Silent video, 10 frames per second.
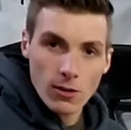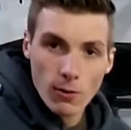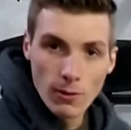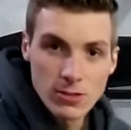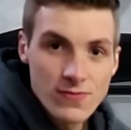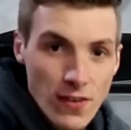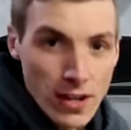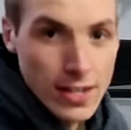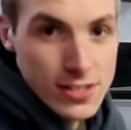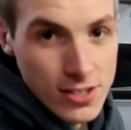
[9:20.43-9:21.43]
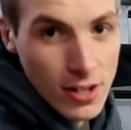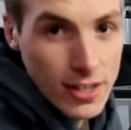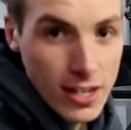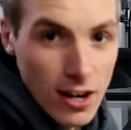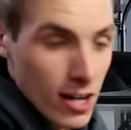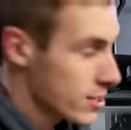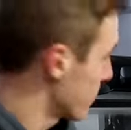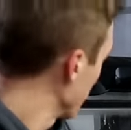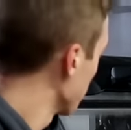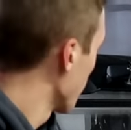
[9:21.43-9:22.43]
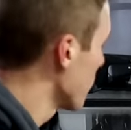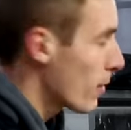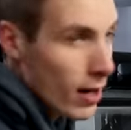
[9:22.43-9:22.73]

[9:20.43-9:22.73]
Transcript: Well, it was fun installing the Auxbeam light